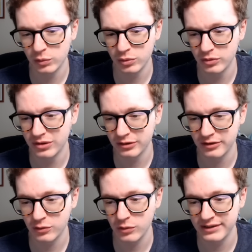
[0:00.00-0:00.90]
who took
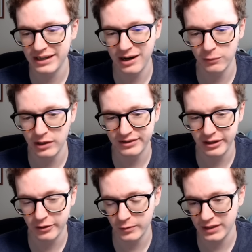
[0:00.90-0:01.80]
this quiz got
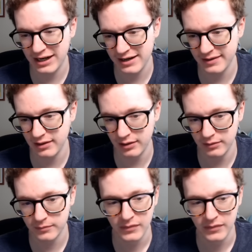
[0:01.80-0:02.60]
Rendon. I didn't.